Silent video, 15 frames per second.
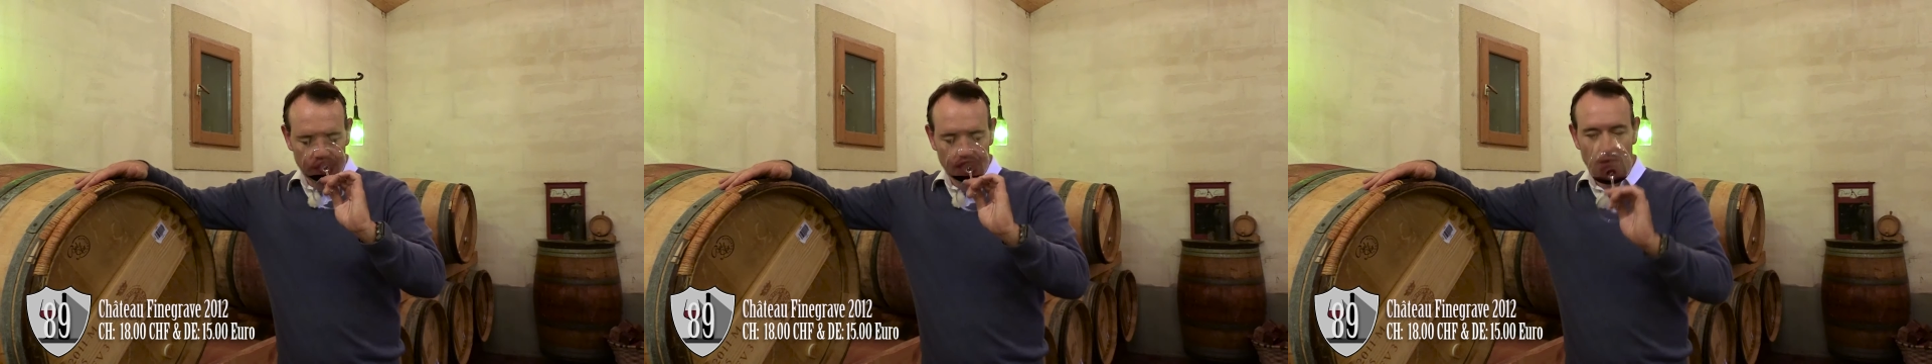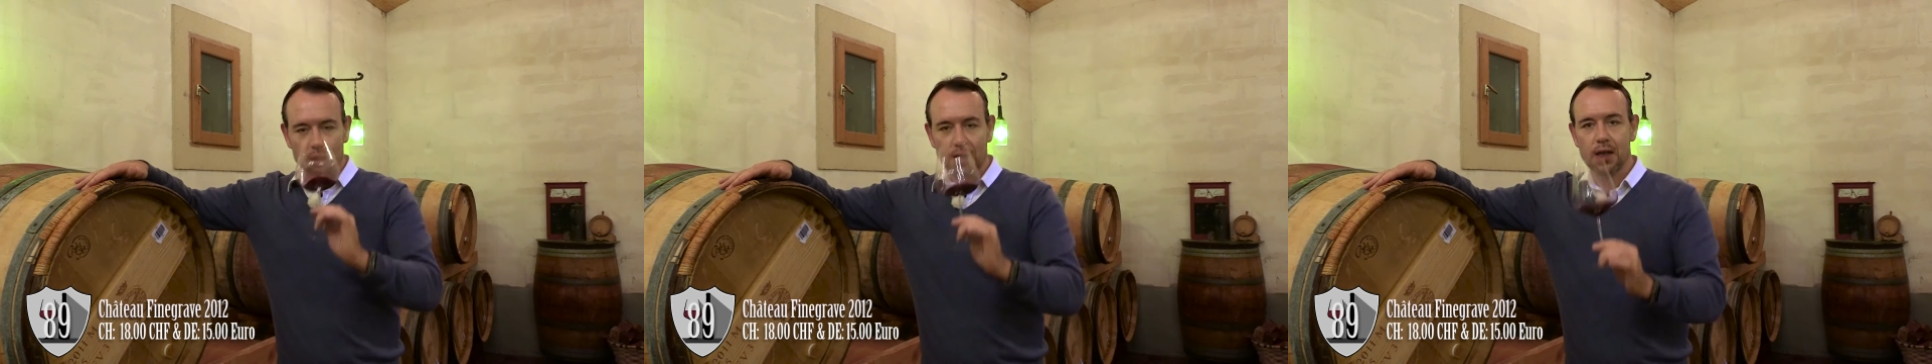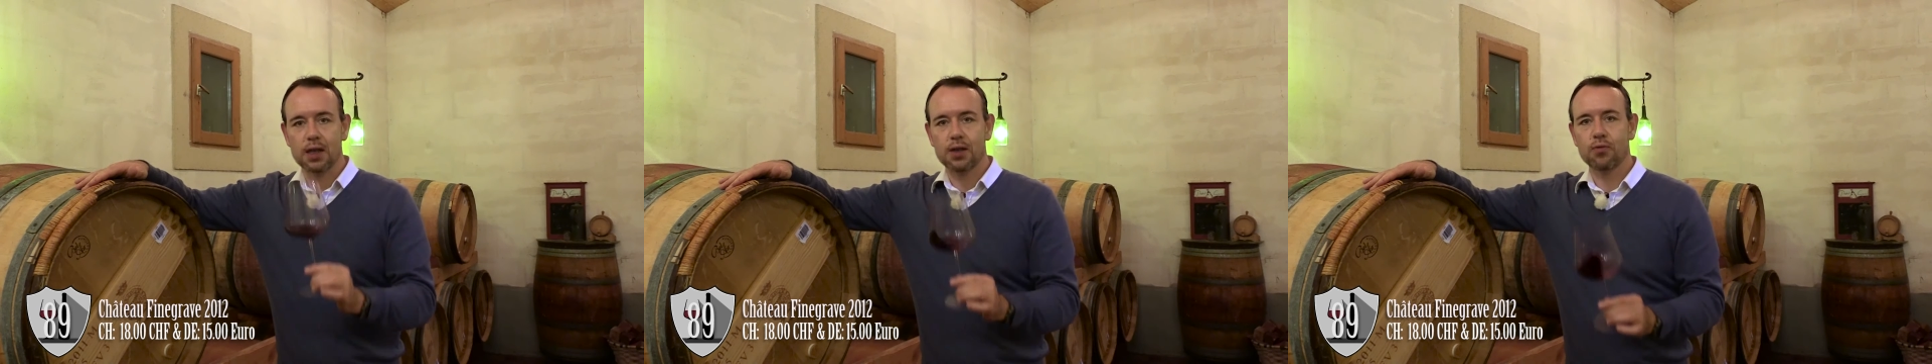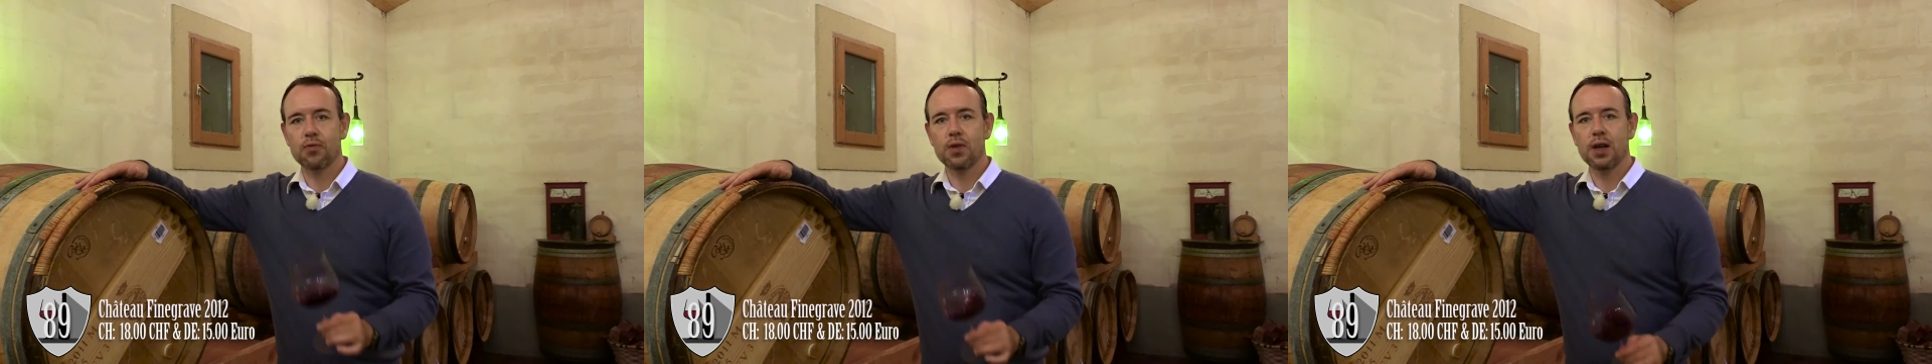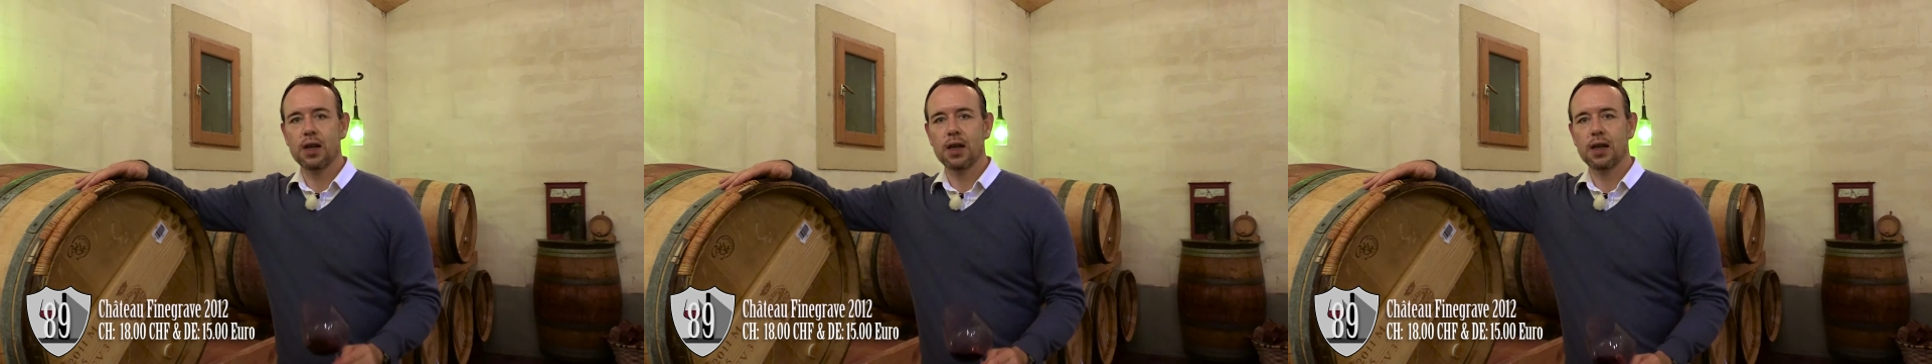As this
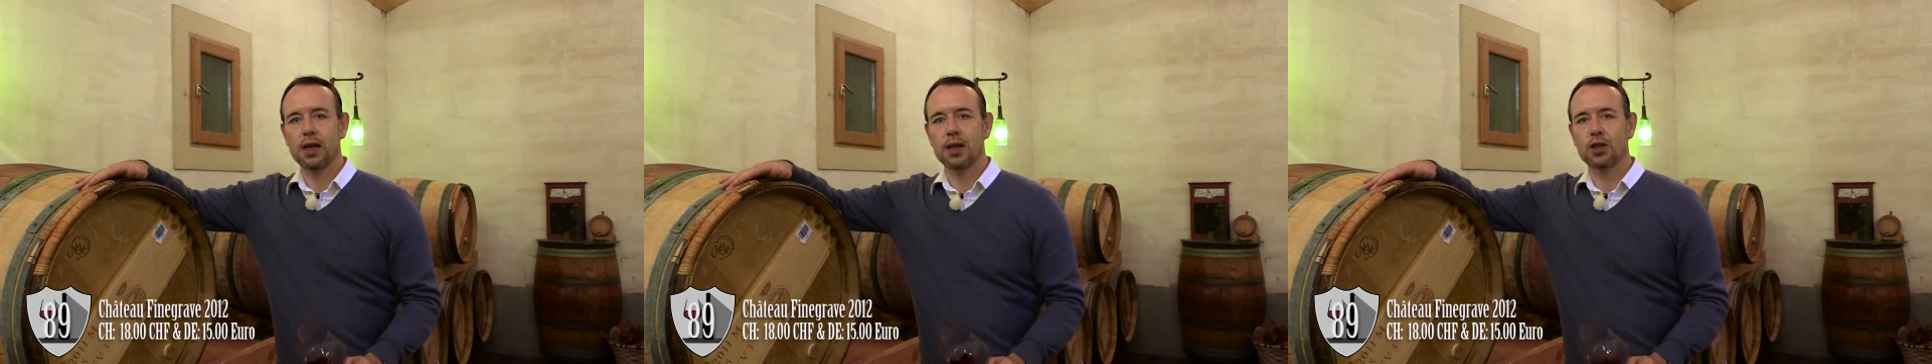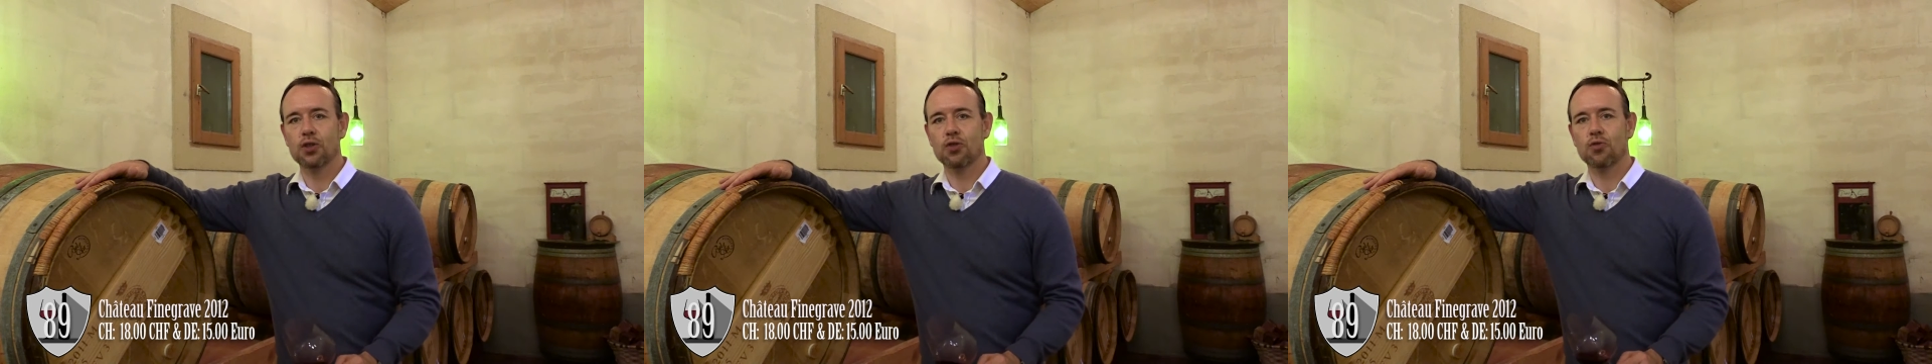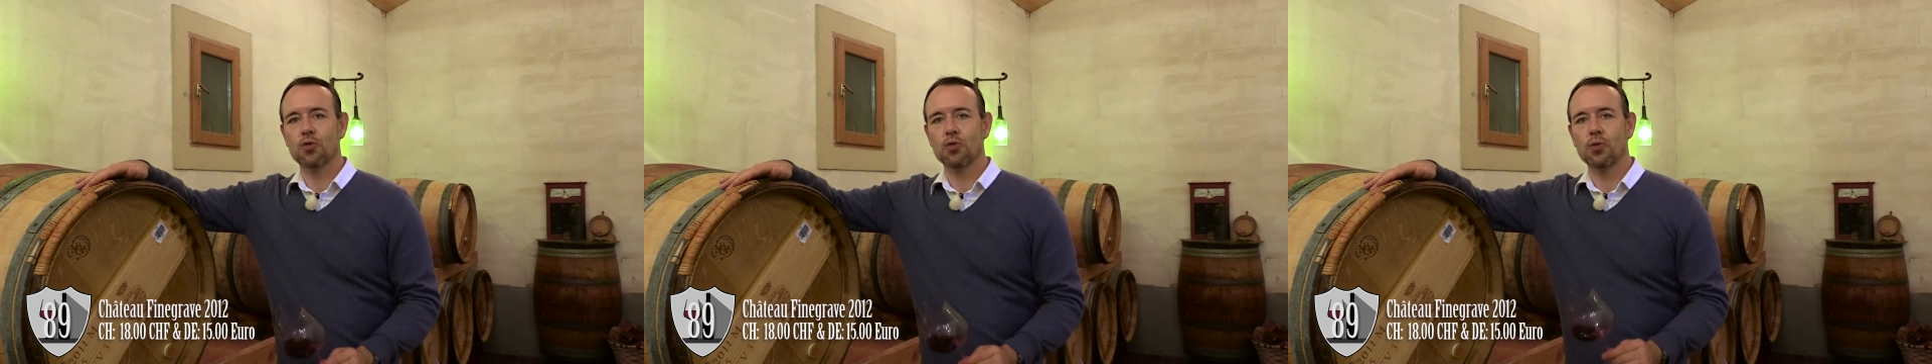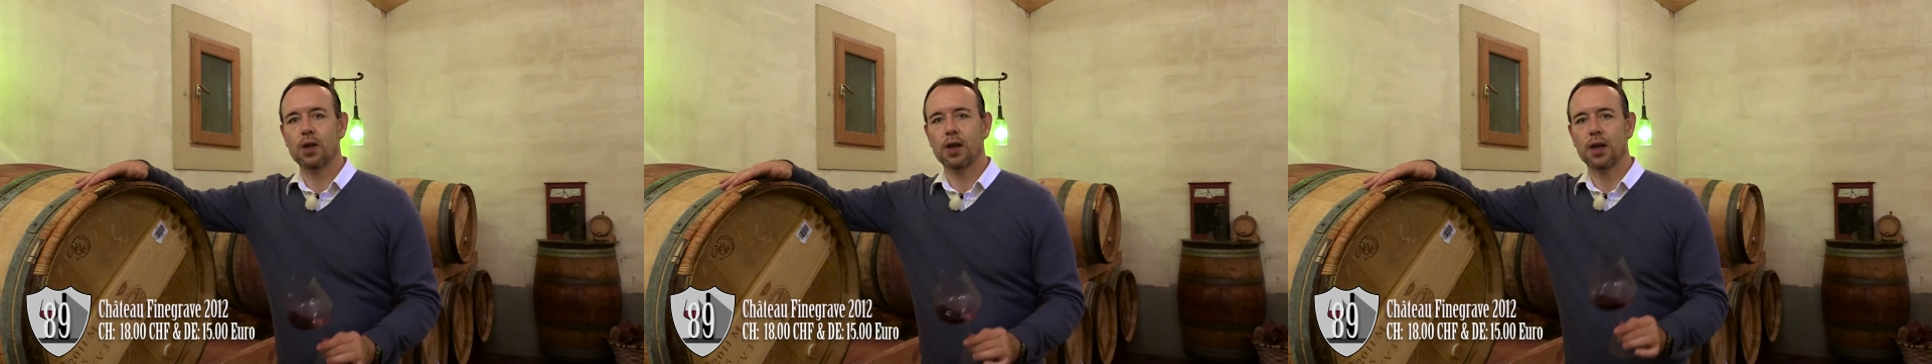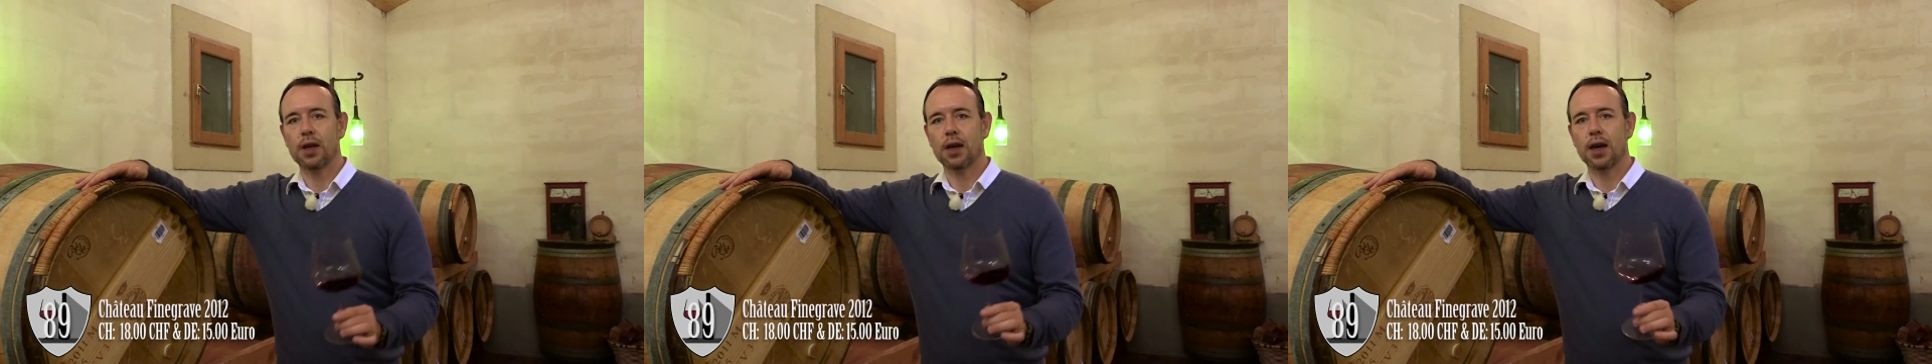really is
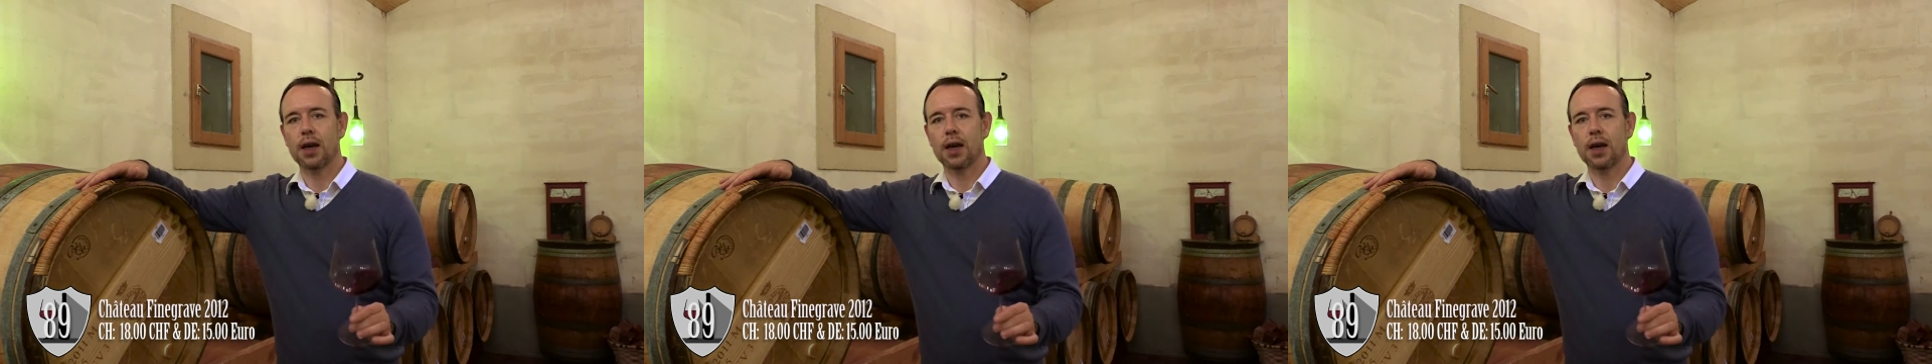truly